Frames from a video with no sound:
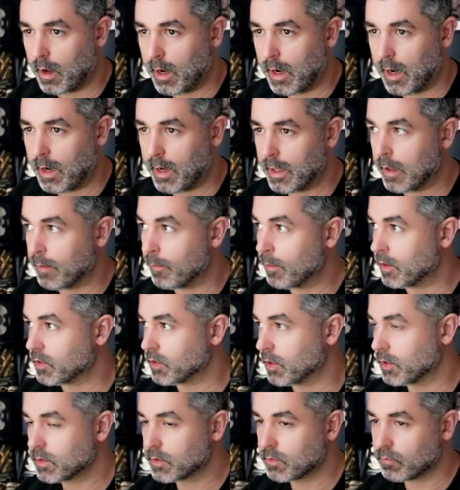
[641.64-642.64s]

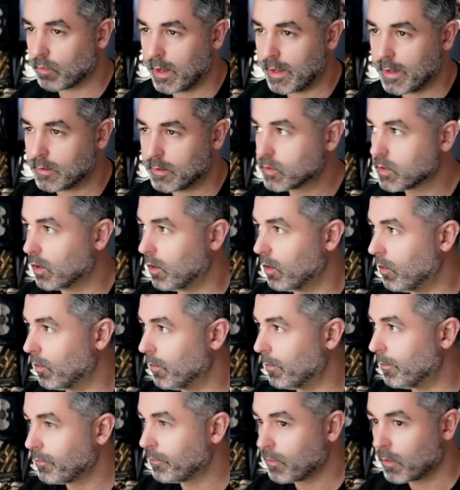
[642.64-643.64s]
images, right? So
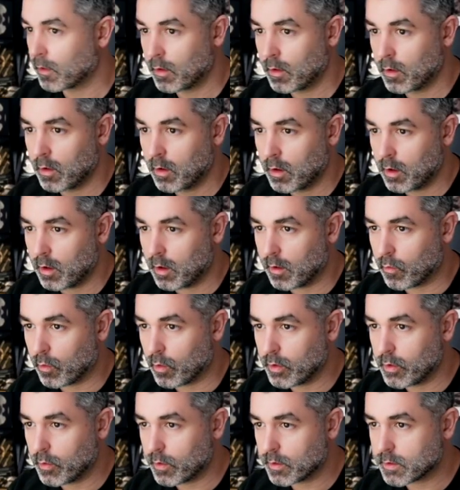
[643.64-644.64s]
if we're
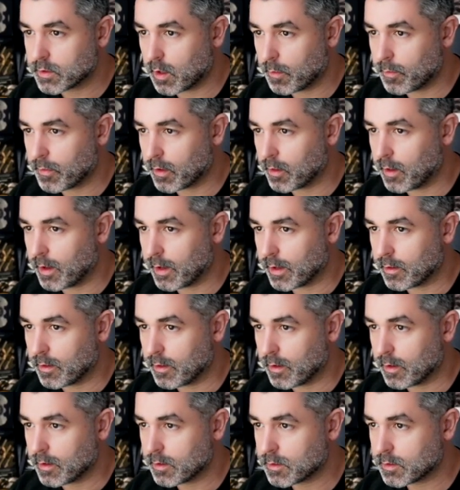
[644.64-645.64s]
doing something like
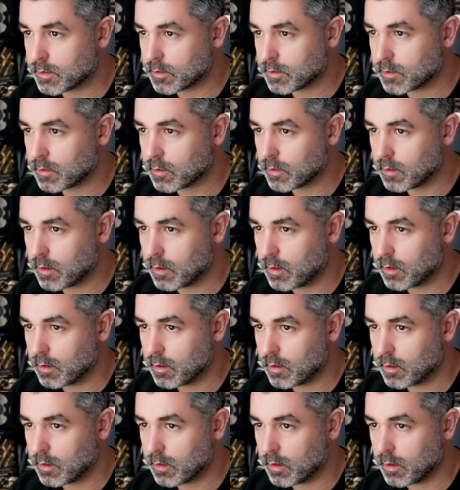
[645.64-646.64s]
this,
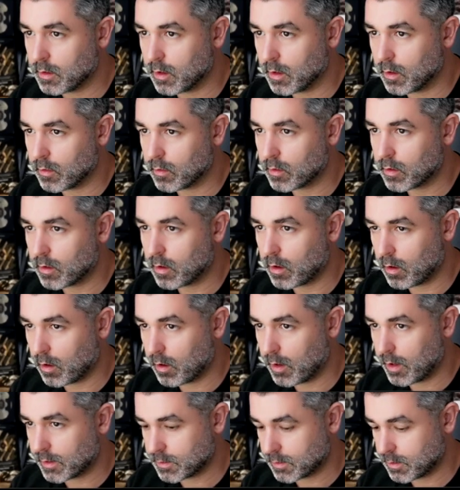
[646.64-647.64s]
you know, car
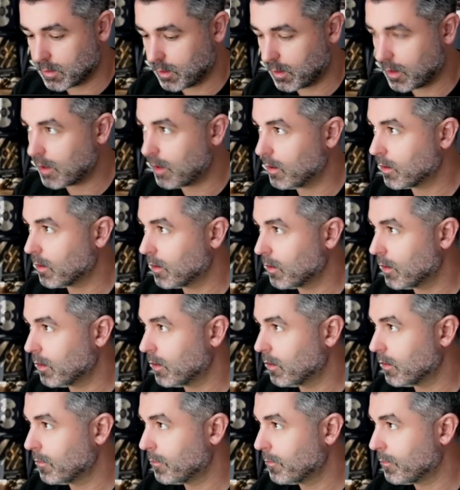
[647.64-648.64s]
accident
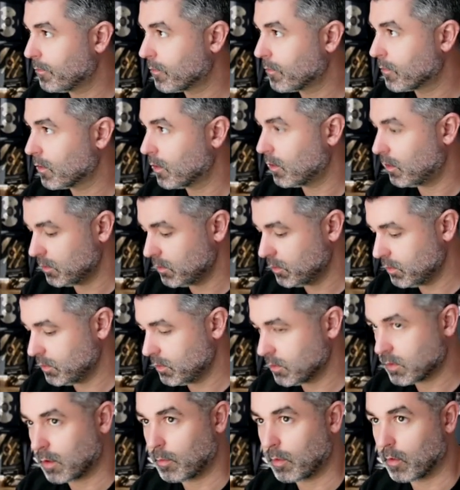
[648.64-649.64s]
calculator, I'll usually
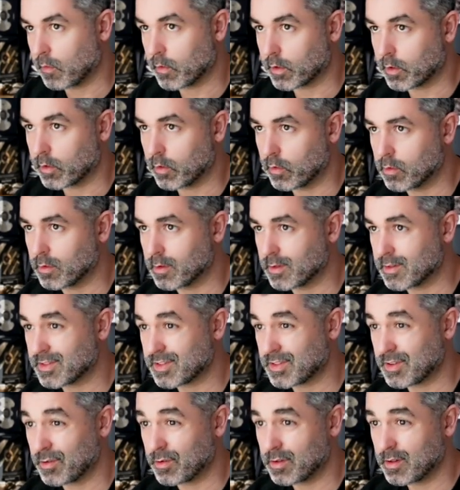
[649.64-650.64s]
just come over to Google and just
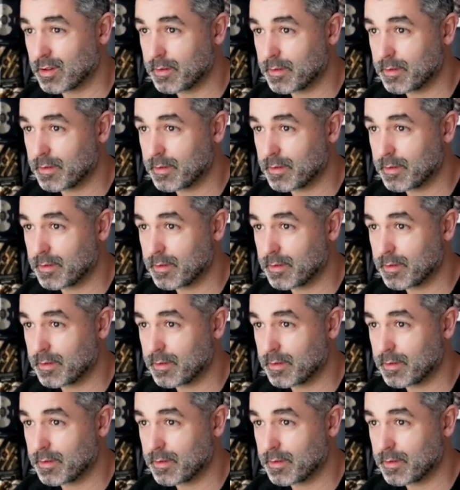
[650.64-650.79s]
Google it